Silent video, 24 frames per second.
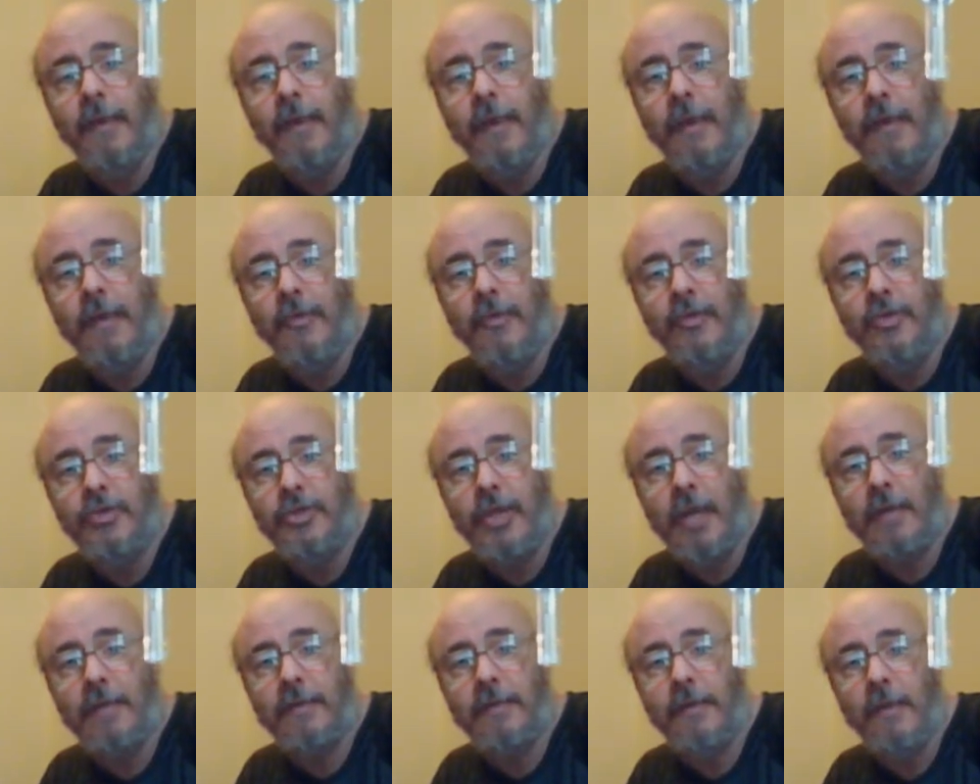
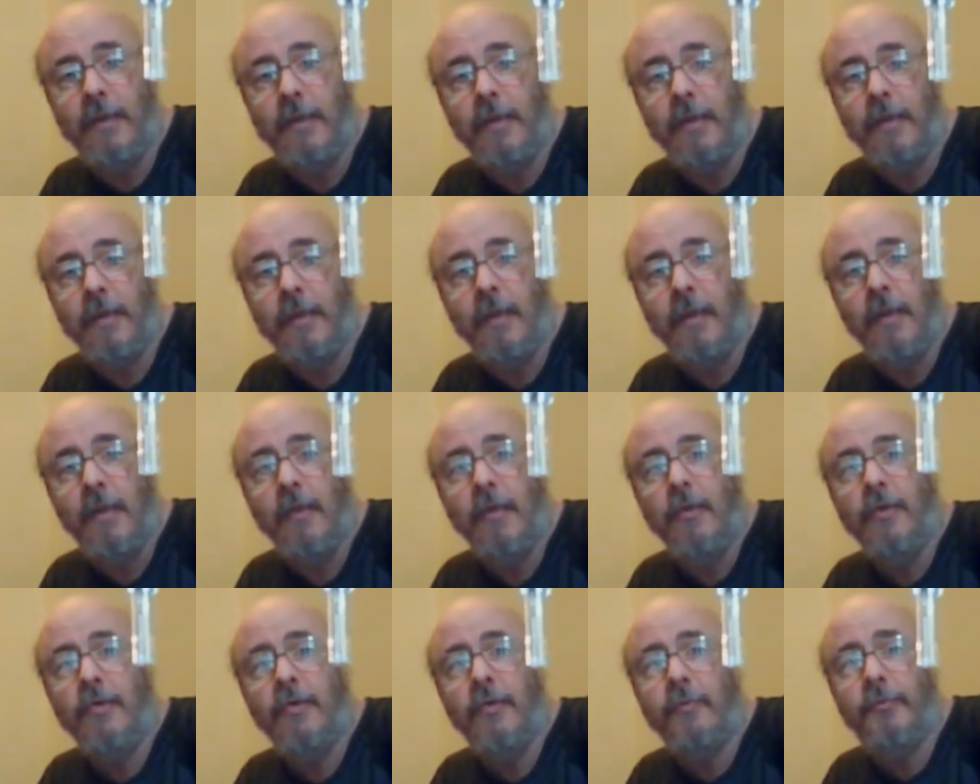ejected
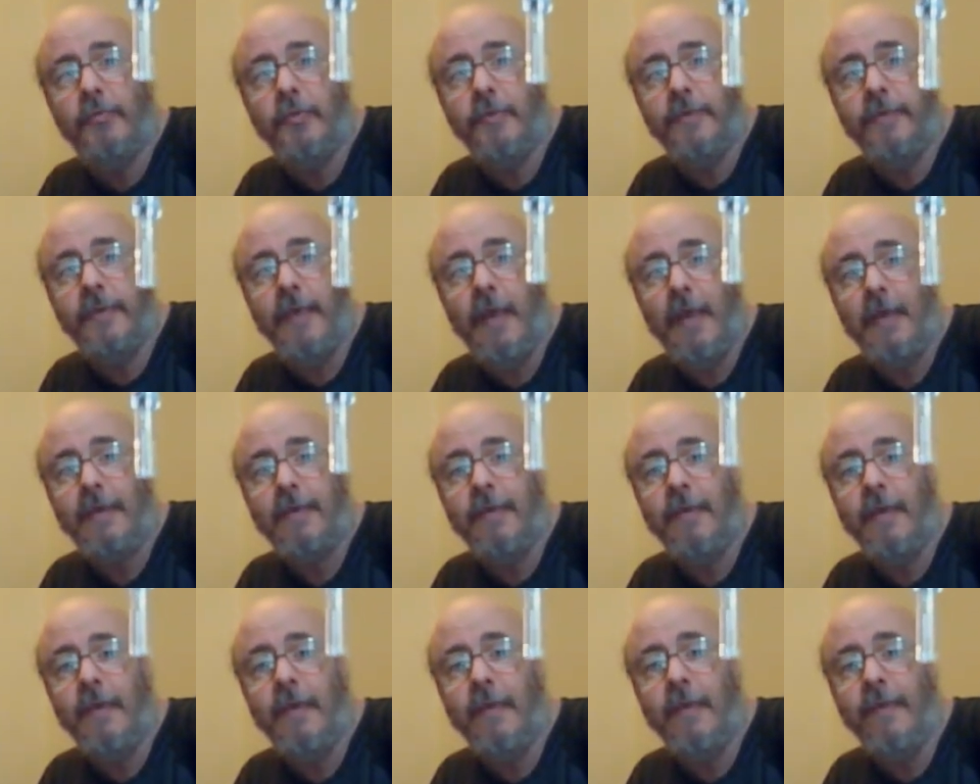to
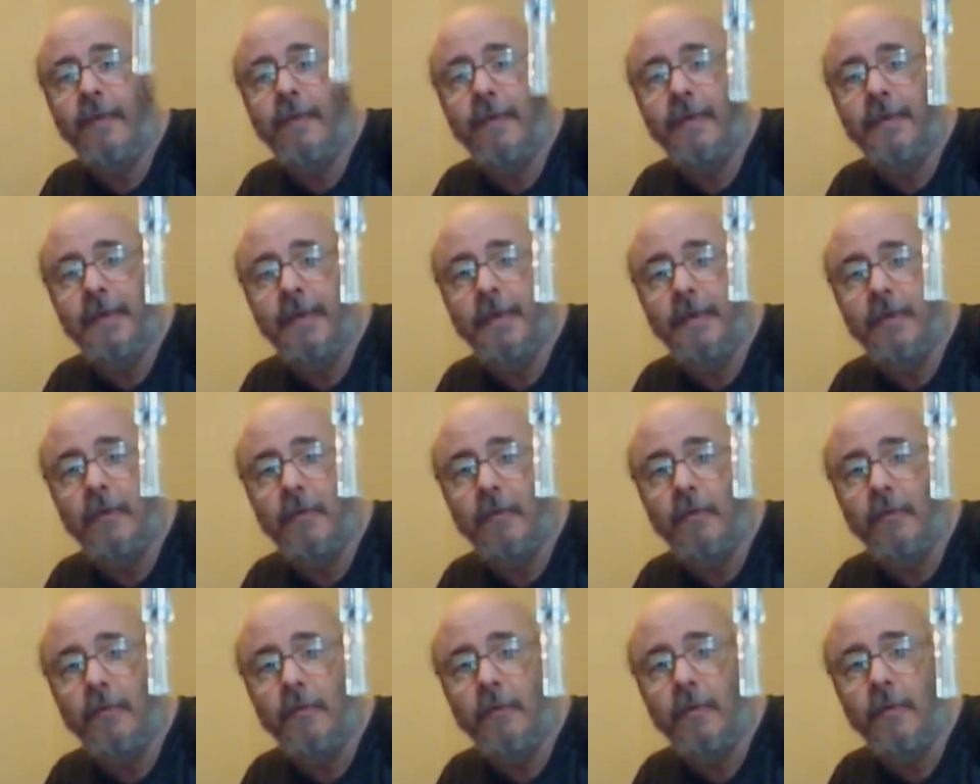protect the
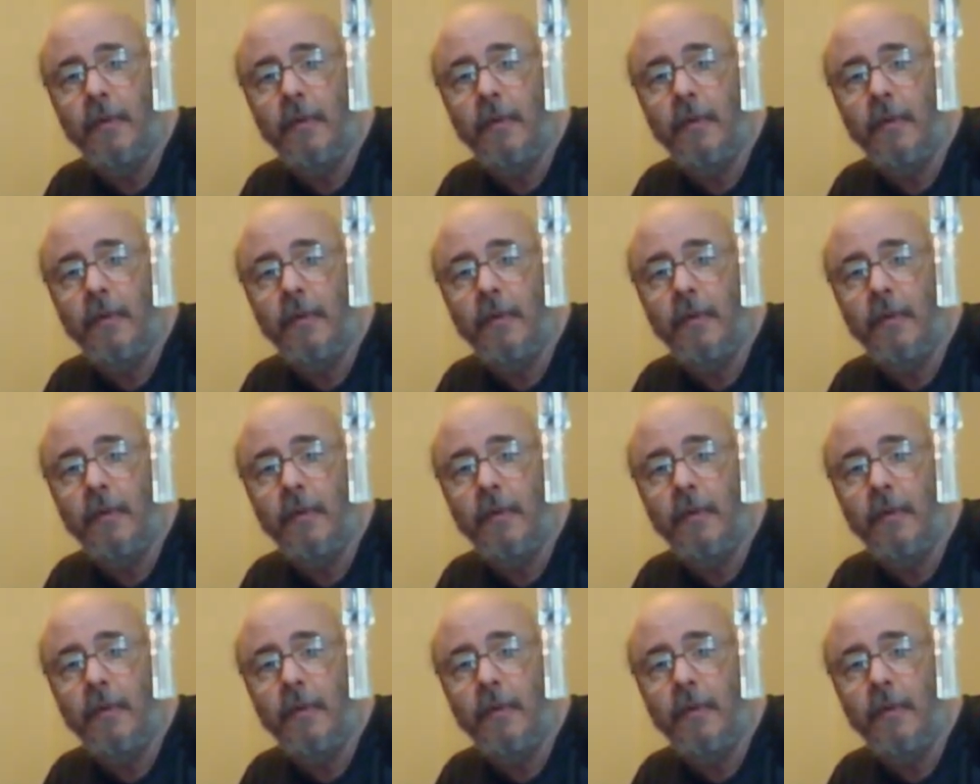needle.